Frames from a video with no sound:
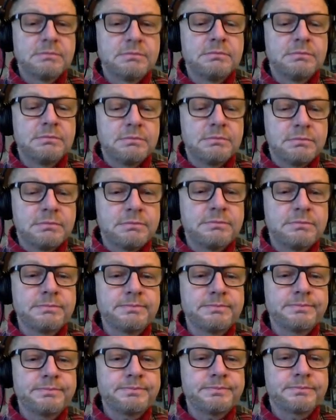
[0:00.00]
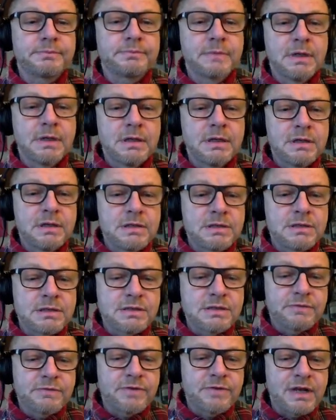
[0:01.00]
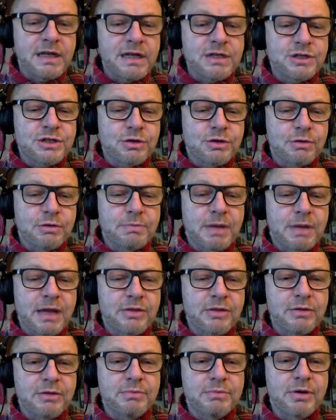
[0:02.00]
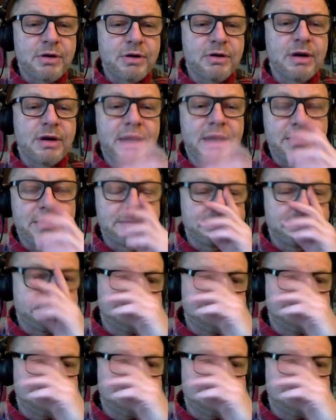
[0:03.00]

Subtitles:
So it's a fairly short Python program.